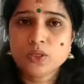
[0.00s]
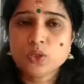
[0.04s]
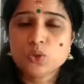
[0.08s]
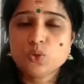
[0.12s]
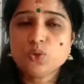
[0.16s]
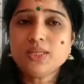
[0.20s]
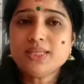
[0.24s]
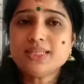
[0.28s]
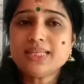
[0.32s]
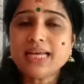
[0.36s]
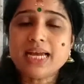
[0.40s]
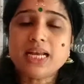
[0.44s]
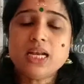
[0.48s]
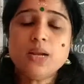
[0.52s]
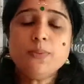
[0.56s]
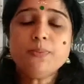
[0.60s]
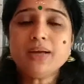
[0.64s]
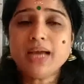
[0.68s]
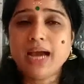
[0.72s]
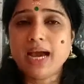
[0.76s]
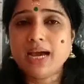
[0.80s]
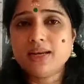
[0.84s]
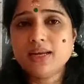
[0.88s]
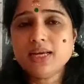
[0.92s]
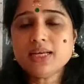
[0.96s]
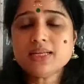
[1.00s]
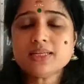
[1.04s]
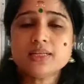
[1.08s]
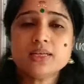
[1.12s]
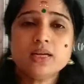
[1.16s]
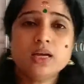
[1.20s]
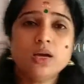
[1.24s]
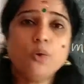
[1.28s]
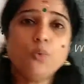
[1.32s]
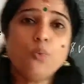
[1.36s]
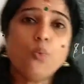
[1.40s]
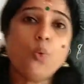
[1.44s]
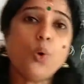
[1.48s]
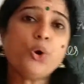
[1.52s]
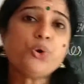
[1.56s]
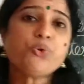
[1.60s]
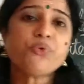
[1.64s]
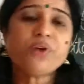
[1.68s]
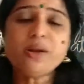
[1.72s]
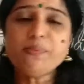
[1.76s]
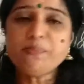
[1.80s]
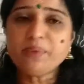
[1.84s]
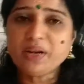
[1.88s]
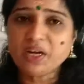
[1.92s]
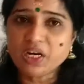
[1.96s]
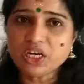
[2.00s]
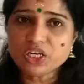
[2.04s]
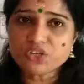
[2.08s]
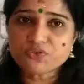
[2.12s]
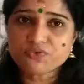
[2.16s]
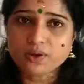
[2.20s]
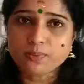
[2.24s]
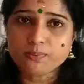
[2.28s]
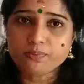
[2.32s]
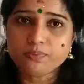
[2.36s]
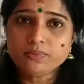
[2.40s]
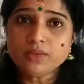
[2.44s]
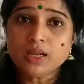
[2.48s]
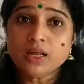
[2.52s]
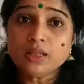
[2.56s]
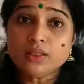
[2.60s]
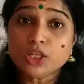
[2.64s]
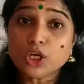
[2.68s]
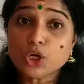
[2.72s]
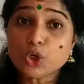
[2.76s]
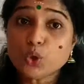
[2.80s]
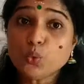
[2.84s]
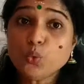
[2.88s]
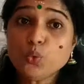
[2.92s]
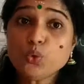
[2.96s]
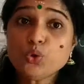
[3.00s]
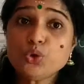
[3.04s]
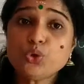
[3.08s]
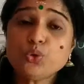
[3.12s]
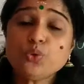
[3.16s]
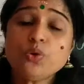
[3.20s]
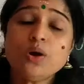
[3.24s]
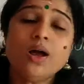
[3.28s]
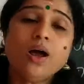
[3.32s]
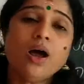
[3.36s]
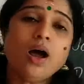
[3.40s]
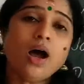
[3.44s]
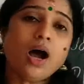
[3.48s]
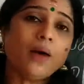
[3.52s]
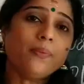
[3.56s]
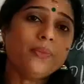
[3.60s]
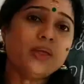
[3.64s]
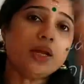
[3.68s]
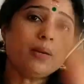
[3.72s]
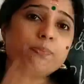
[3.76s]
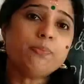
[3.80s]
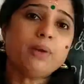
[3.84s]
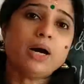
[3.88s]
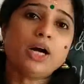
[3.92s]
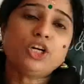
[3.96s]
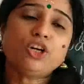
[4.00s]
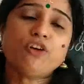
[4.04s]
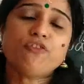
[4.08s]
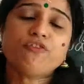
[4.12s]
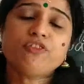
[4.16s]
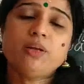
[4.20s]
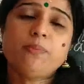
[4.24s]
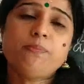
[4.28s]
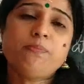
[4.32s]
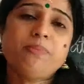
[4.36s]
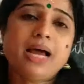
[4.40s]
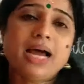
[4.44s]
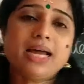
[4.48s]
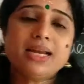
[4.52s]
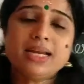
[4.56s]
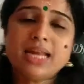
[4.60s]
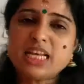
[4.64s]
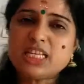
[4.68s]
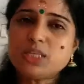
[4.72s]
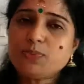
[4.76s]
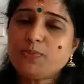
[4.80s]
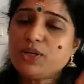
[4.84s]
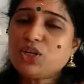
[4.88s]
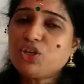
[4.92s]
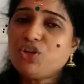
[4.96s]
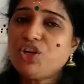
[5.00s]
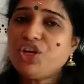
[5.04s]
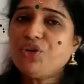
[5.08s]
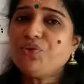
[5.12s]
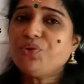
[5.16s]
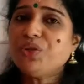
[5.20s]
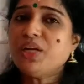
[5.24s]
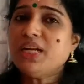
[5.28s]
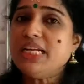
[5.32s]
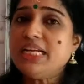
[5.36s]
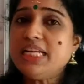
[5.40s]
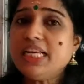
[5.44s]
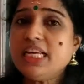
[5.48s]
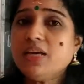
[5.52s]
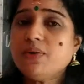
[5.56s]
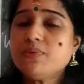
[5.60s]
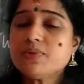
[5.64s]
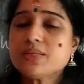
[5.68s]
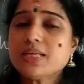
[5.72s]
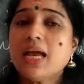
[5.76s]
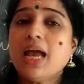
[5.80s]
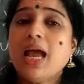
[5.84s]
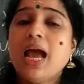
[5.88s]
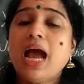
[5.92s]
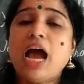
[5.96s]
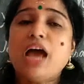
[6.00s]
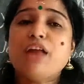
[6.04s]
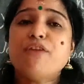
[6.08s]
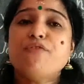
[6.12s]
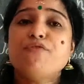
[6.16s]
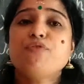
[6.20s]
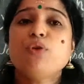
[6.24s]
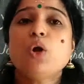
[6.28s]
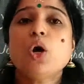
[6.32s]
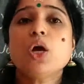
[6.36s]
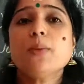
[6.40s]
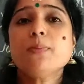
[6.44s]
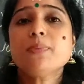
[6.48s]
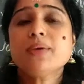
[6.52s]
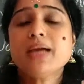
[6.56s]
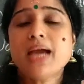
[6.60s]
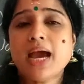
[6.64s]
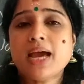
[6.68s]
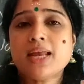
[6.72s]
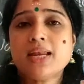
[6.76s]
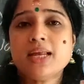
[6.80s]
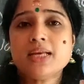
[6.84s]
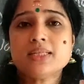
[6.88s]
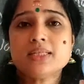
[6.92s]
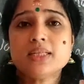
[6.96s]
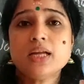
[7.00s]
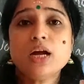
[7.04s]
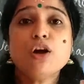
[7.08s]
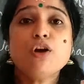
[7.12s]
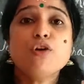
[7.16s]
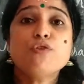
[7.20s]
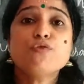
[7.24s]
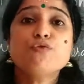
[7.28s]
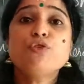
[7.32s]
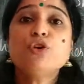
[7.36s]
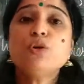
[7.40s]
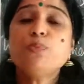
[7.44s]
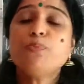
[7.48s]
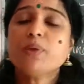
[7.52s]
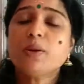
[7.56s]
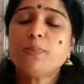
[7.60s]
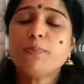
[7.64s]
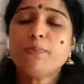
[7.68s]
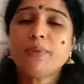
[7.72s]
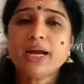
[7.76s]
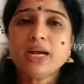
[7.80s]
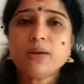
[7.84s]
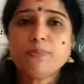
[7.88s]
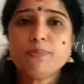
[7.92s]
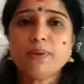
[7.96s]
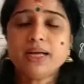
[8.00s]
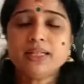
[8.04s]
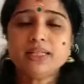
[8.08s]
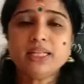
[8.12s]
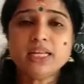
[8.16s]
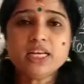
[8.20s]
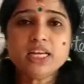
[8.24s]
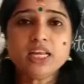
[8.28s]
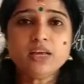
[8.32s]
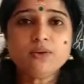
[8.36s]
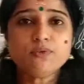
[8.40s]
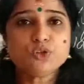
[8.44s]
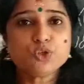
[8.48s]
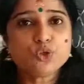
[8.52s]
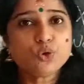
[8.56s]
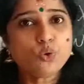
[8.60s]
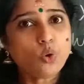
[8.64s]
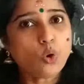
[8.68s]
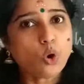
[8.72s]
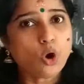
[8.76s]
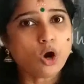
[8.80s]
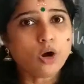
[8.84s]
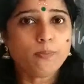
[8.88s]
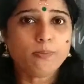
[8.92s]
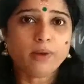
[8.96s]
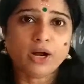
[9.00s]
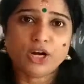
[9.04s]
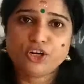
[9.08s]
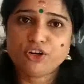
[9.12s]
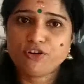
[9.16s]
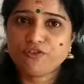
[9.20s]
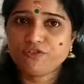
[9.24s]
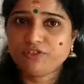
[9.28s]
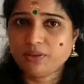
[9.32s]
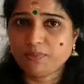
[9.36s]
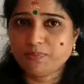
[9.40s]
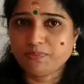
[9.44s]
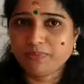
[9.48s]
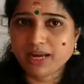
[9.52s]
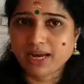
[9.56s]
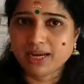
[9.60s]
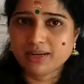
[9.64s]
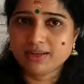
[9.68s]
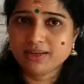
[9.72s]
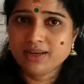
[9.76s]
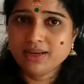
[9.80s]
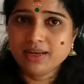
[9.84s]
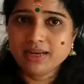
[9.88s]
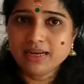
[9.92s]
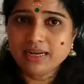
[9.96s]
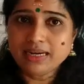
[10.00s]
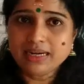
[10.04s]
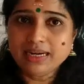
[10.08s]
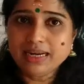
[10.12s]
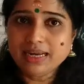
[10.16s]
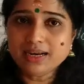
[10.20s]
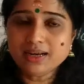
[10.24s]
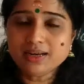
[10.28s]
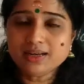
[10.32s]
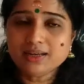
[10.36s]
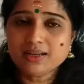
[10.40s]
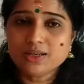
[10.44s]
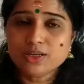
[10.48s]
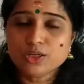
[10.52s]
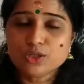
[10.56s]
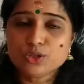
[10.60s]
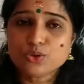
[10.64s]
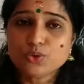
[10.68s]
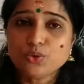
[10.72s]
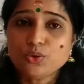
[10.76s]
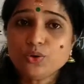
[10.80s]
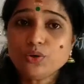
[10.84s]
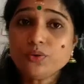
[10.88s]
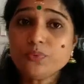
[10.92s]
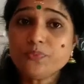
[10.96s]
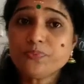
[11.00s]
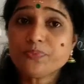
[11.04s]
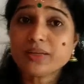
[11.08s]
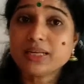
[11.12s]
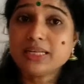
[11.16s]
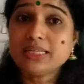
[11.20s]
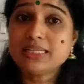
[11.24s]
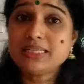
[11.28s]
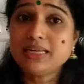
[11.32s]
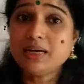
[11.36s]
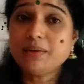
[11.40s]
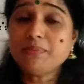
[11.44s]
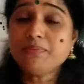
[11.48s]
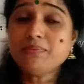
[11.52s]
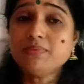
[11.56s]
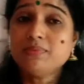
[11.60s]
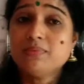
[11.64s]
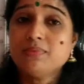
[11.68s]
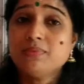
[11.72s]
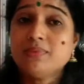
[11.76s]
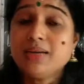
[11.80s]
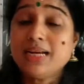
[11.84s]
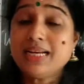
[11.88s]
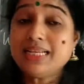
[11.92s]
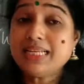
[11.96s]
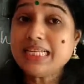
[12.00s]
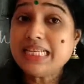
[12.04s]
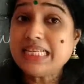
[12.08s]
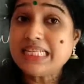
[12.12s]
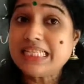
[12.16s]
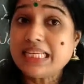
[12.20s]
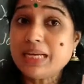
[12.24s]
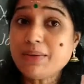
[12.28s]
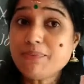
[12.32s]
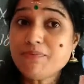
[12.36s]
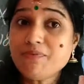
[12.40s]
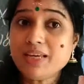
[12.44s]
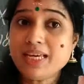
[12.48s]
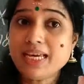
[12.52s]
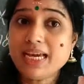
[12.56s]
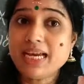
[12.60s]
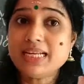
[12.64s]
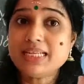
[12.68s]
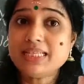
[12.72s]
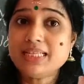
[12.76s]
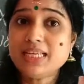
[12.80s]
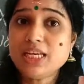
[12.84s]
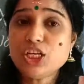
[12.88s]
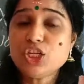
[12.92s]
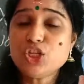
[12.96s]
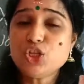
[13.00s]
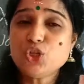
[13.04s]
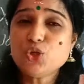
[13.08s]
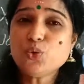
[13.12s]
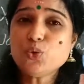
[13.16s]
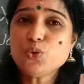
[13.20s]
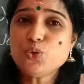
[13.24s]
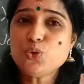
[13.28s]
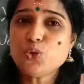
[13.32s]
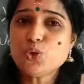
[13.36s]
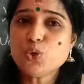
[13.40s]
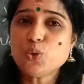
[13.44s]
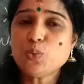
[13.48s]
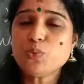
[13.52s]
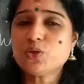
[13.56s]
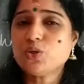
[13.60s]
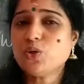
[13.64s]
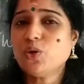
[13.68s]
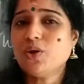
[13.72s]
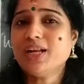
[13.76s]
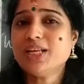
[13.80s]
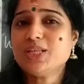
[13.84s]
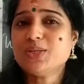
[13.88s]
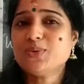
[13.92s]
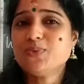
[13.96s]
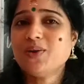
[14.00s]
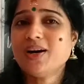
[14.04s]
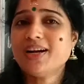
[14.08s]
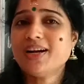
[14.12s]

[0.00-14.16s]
So the xylem carries water and minerals from the root to other part of the plant, especially to the leaves, and phloem carries the food prepared by the leaves to all part of the plant. Clear? So stem, in the stem we can see two tubes known as